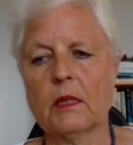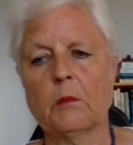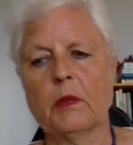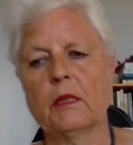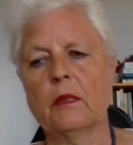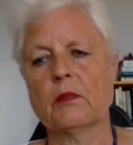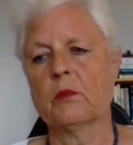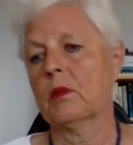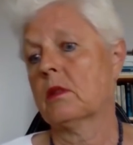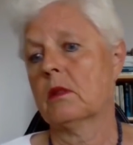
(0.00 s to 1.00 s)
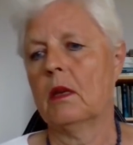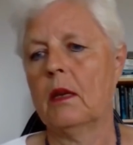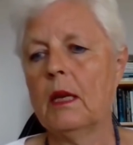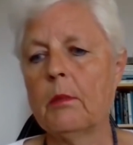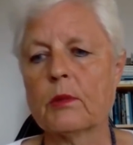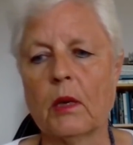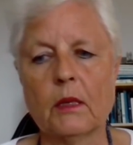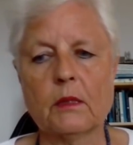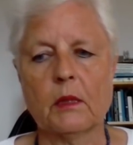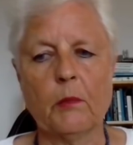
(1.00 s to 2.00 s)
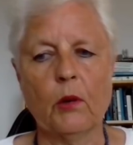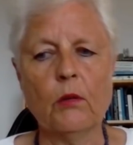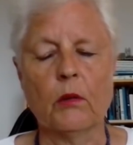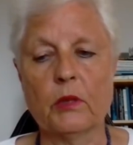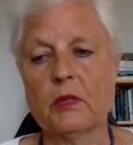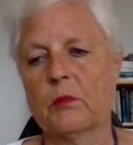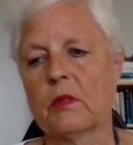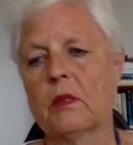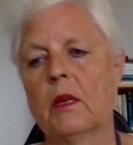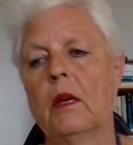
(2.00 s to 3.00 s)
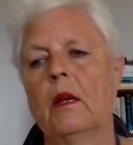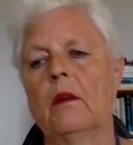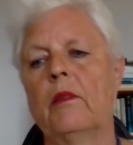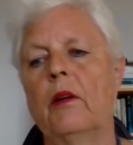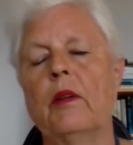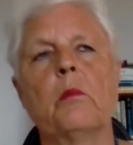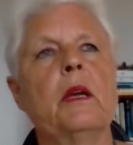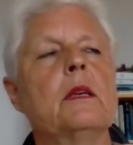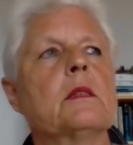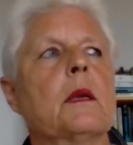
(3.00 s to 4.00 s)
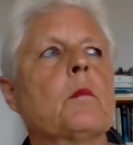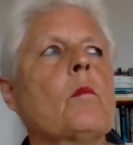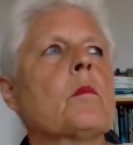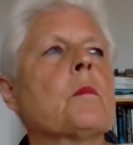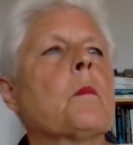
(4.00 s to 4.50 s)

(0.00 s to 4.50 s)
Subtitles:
and Martinus was able to answer them all, which was very amazing.